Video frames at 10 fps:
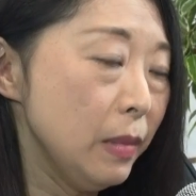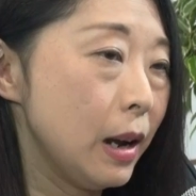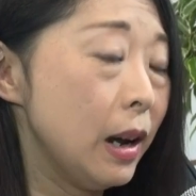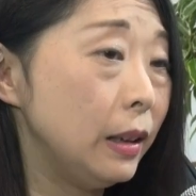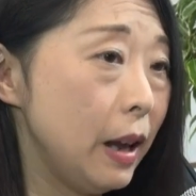
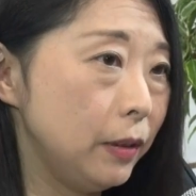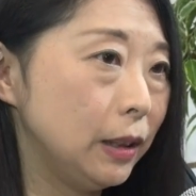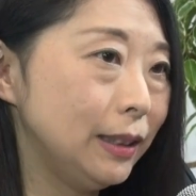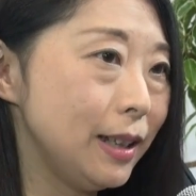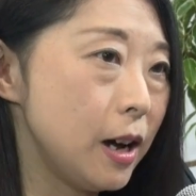
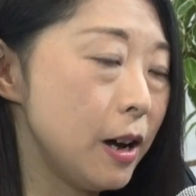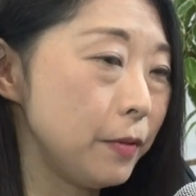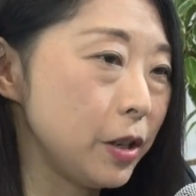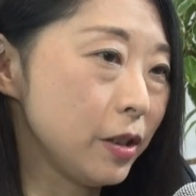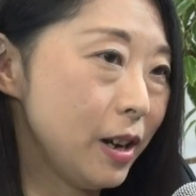level of
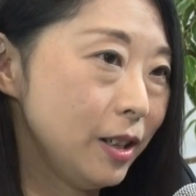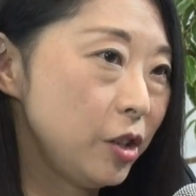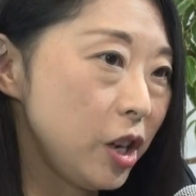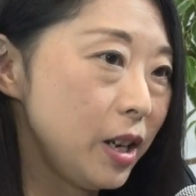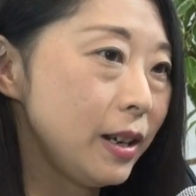
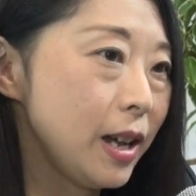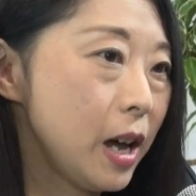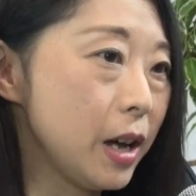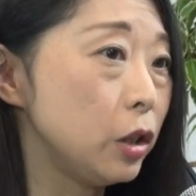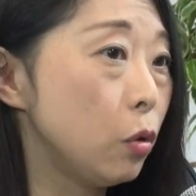technology
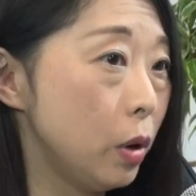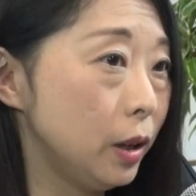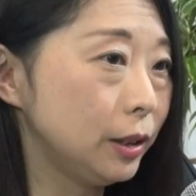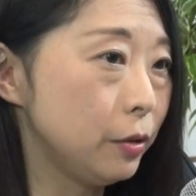in the world,